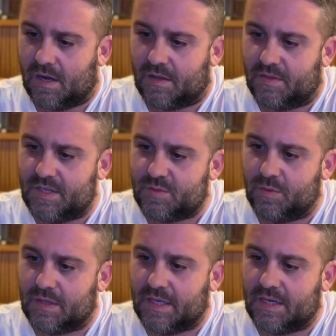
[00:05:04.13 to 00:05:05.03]
this
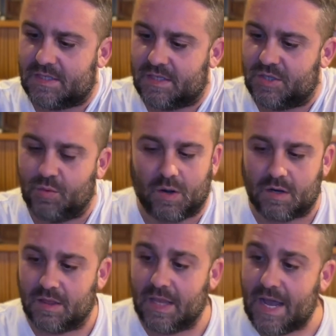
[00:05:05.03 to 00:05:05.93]
will lead us into
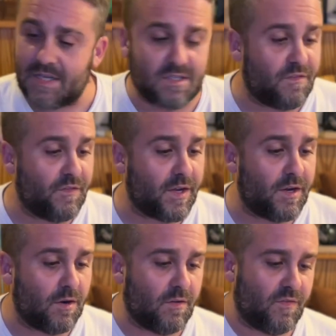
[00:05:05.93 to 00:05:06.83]
our last
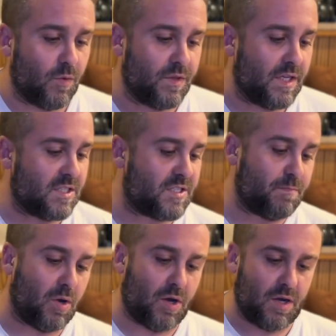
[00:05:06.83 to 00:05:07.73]
figure for the
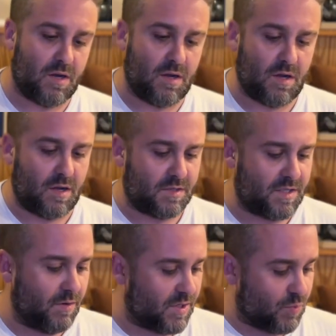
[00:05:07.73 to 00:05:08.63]
Spawn
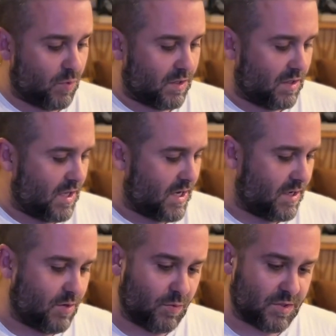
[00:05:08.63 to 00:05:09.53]
Series 1
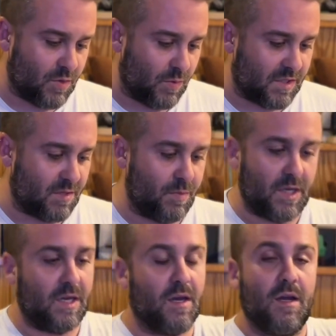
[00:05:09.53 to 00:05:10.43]
line, who is going to
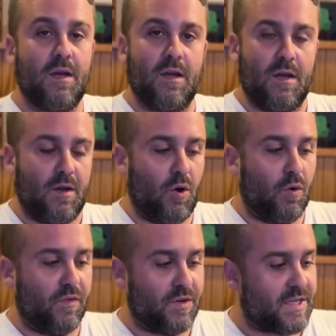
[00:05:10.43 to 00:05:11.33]
be
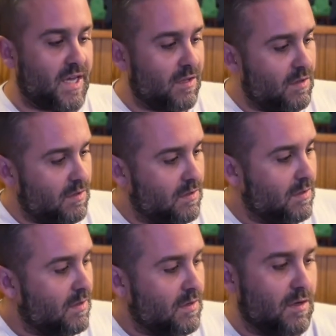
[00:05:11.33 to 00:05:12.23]
Overt Kill.
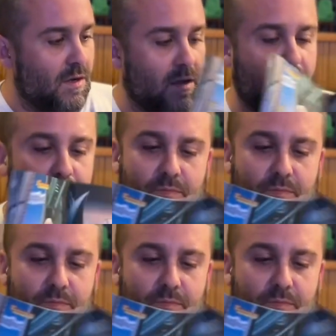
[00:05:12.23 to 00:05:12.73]
I